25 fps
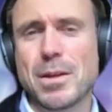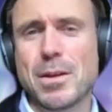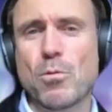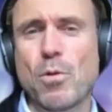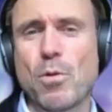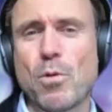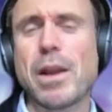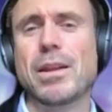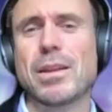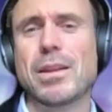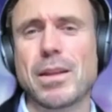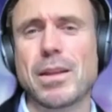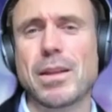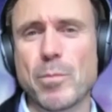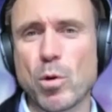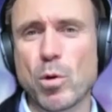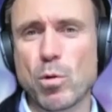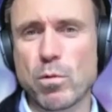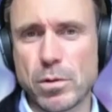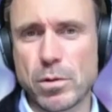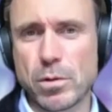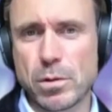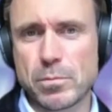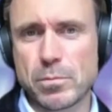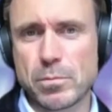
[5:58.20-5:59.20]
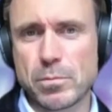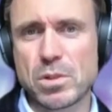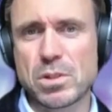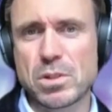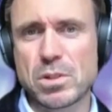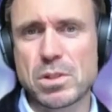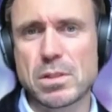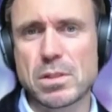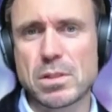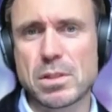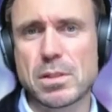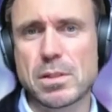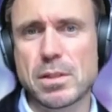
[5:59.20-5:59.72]
running them over, which
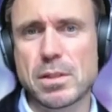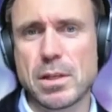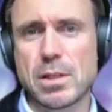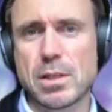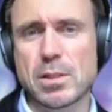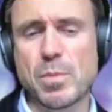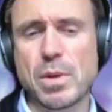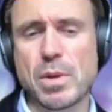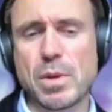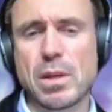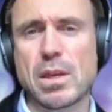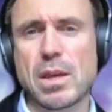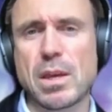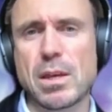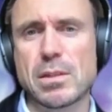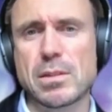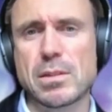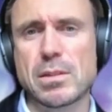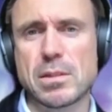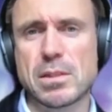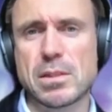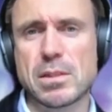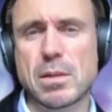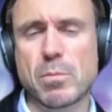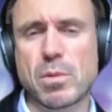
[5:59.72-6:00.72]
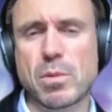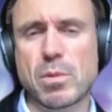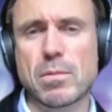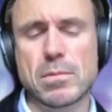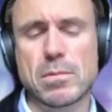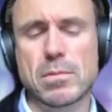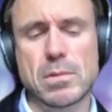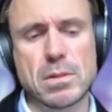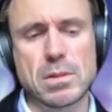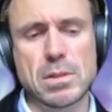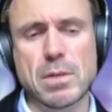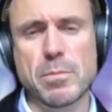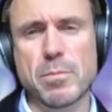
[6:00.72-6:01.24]
has been the case in some
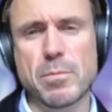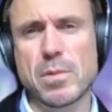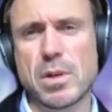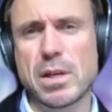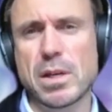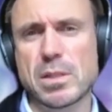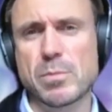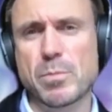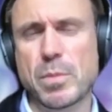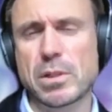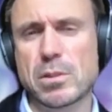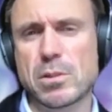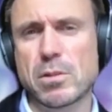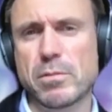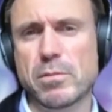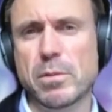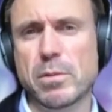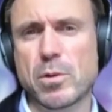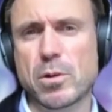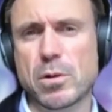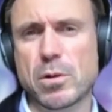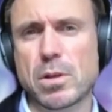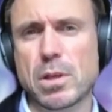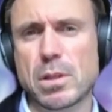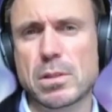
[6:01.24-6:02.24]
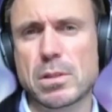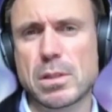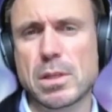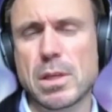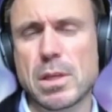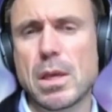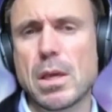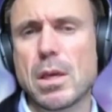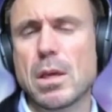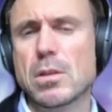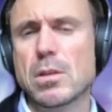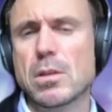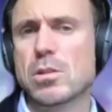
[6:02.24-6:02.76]
aspects of the markets.
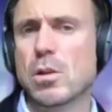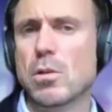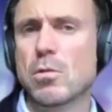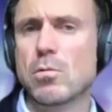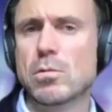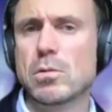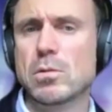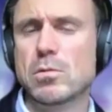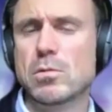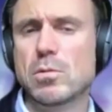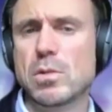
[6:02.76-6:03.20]
So